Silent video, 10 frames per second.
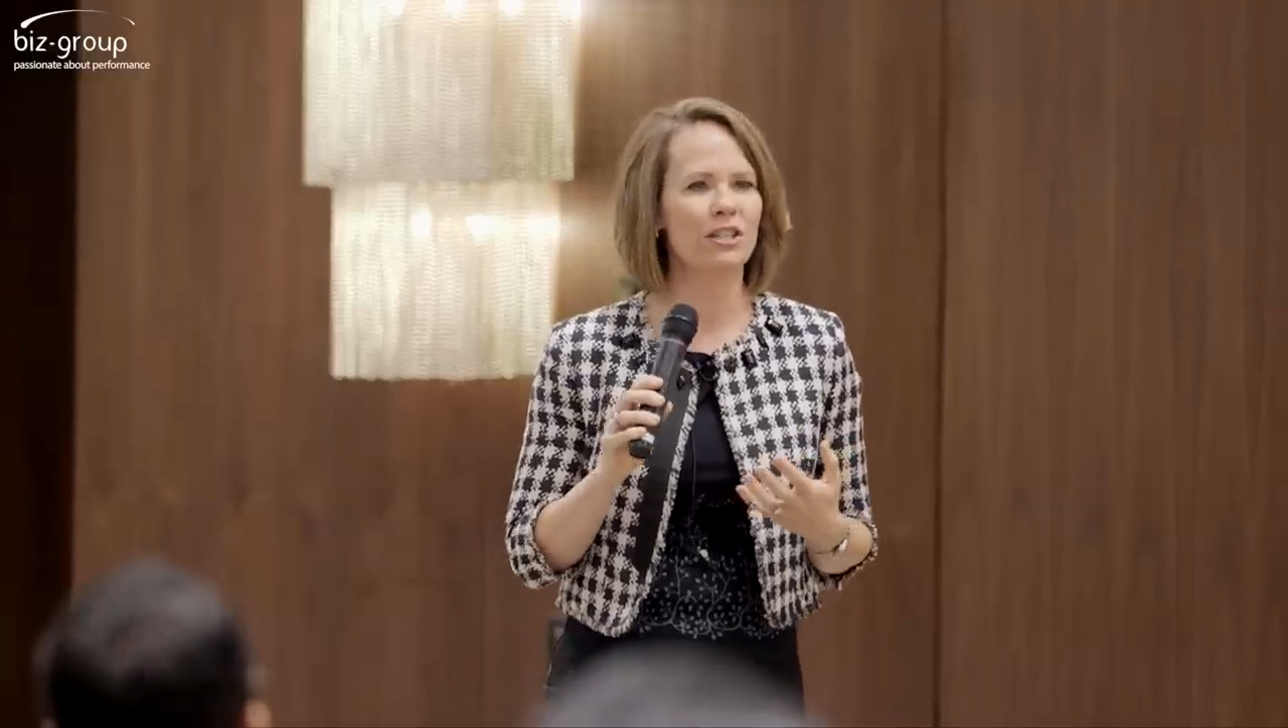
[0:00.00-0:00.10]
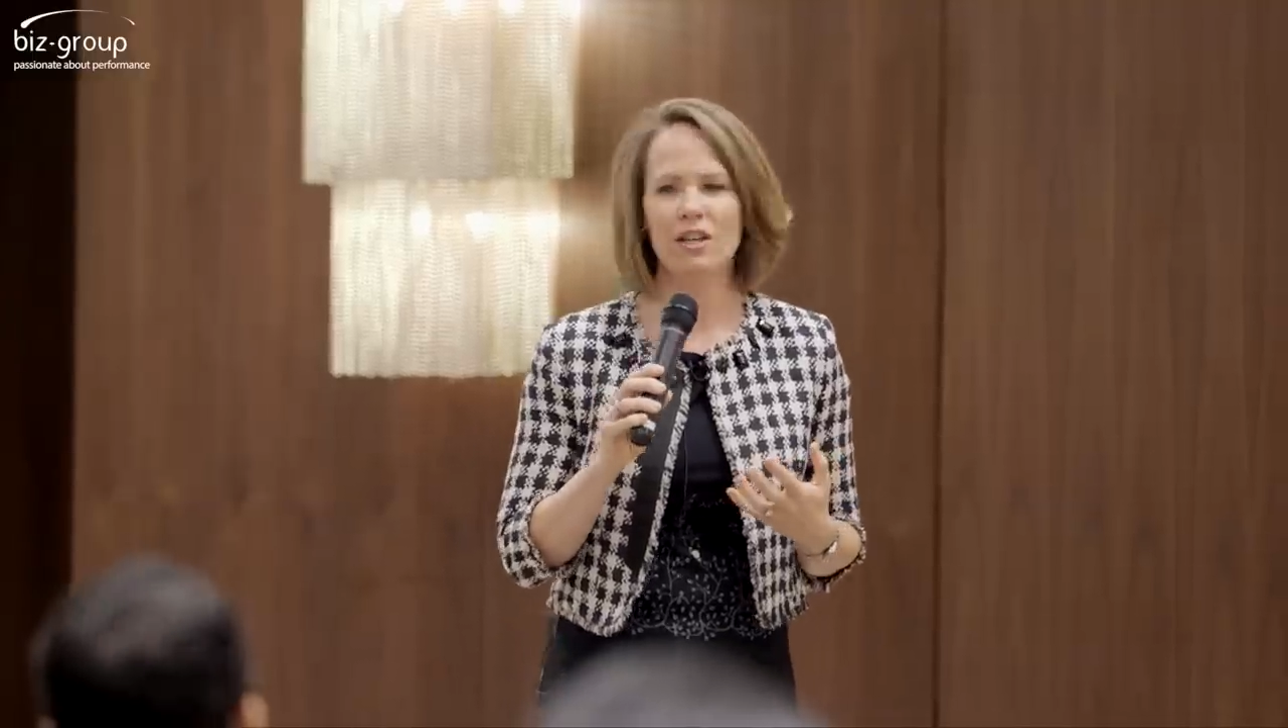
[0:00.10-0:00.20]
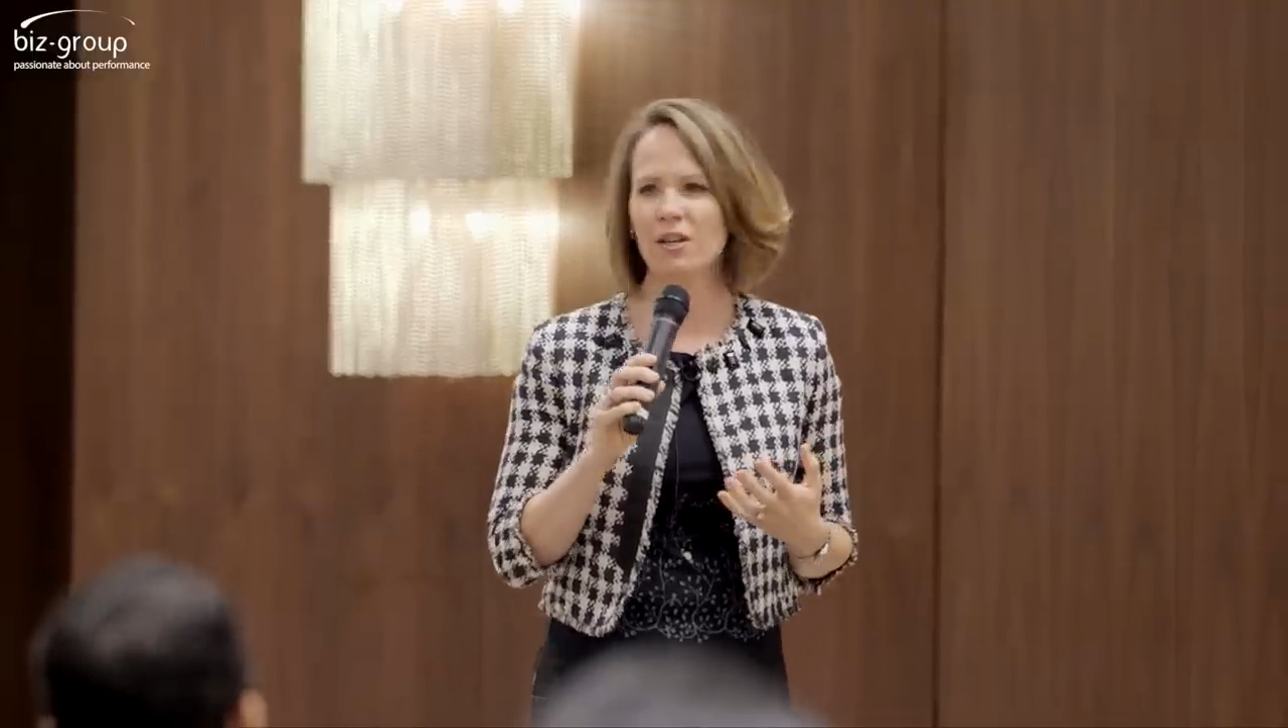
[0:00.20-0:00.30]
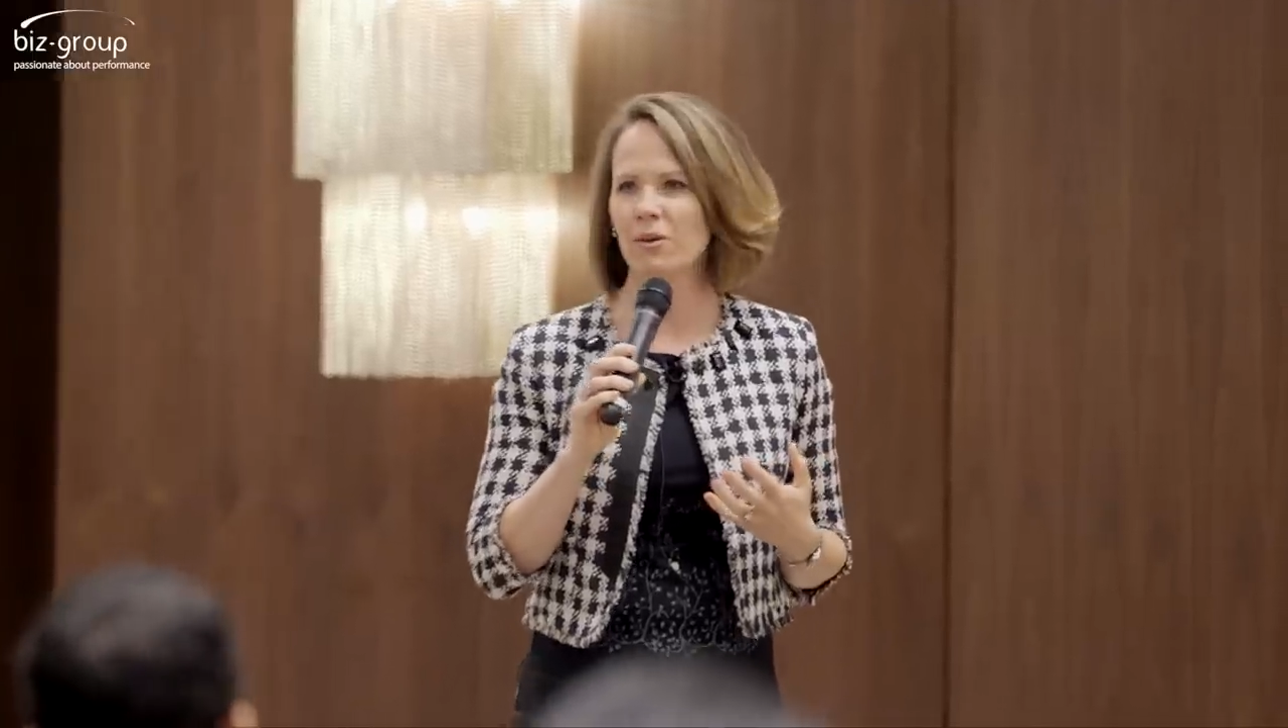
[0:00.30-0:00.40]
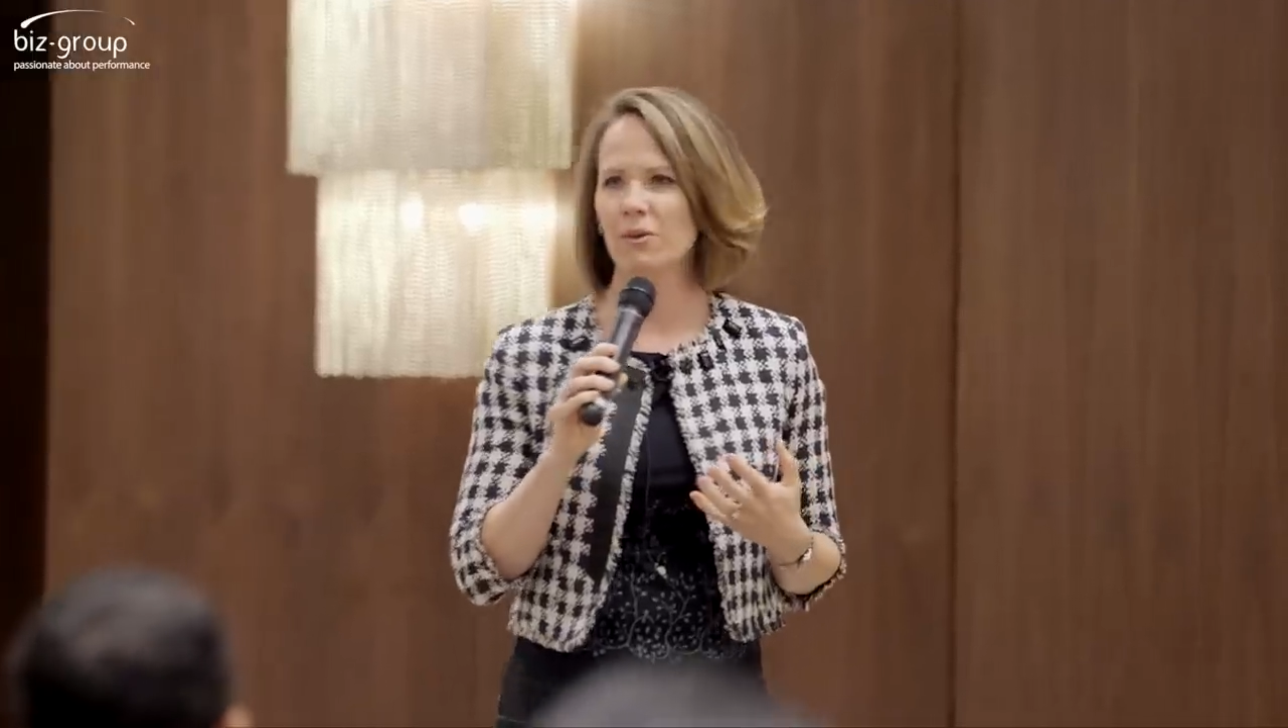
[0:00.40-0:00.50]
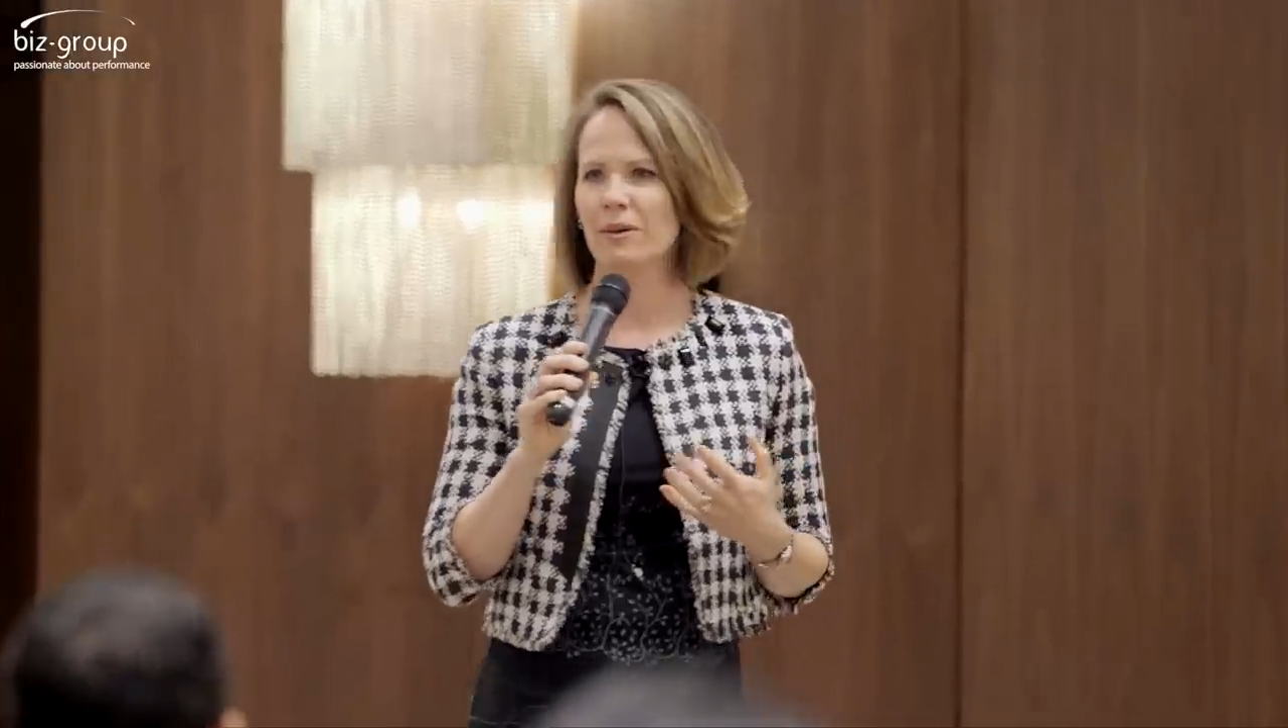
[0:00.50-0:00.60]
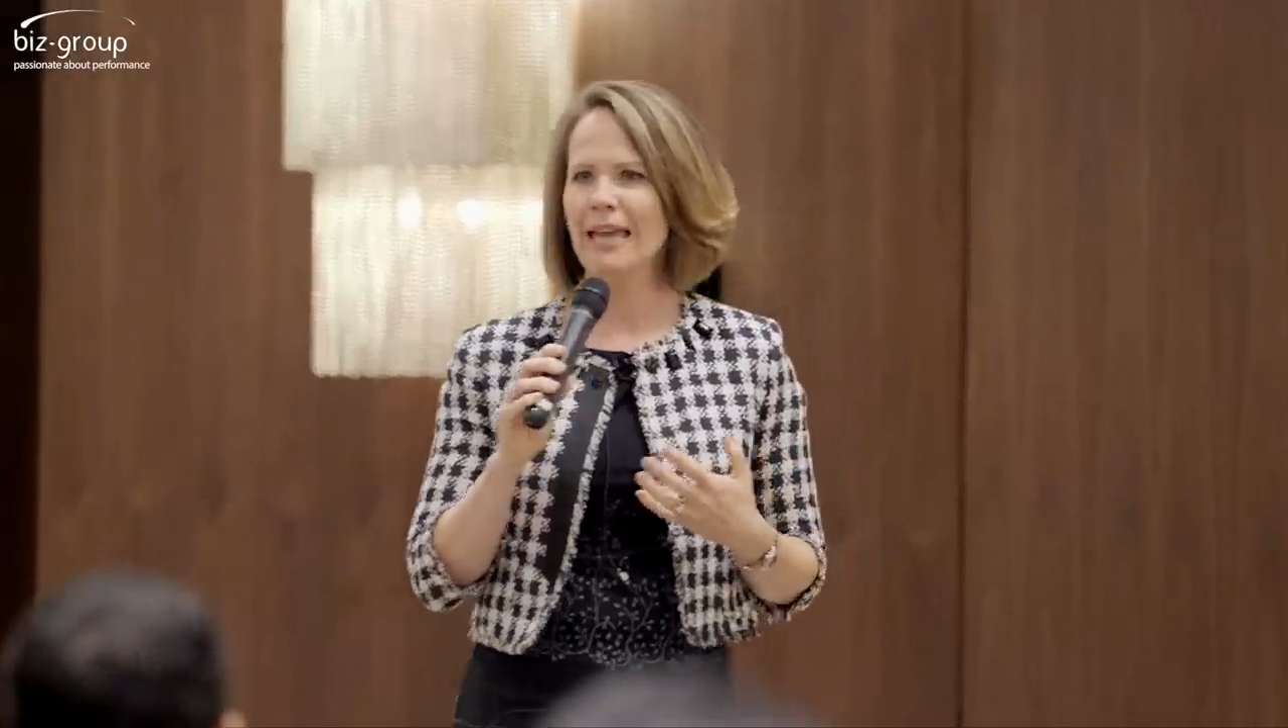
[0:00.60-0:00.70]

to you.